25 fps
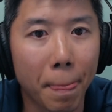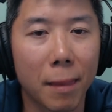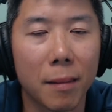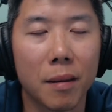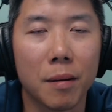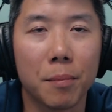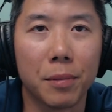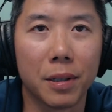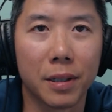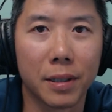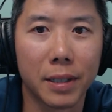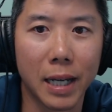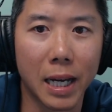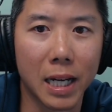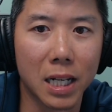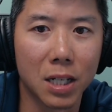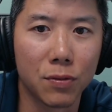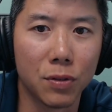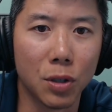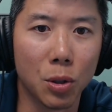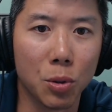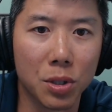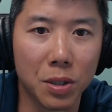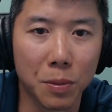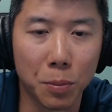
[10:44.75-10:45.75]
Remember, cash
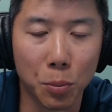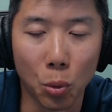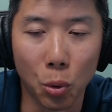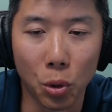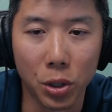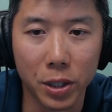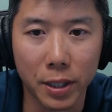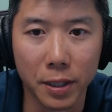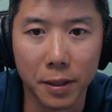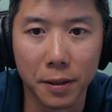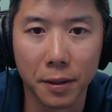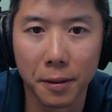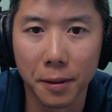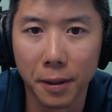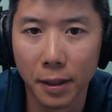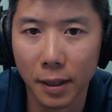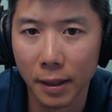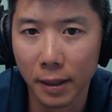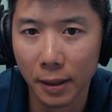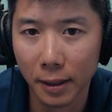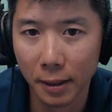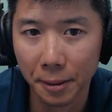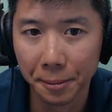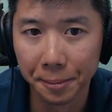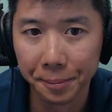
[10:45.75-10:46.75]
flow is important
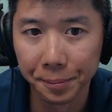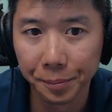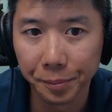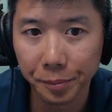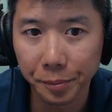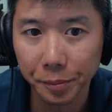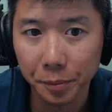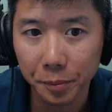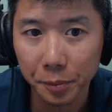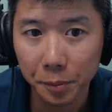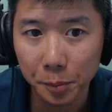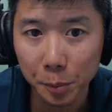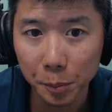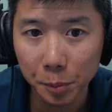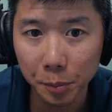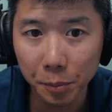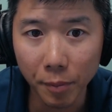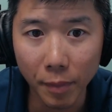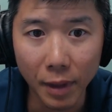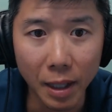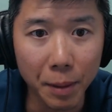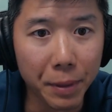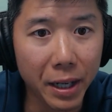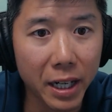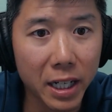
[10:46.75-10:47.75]

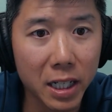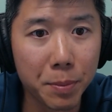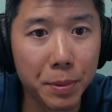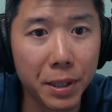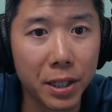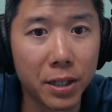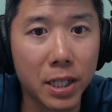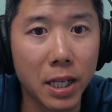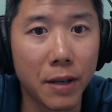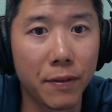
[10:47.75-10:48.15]
in my experience,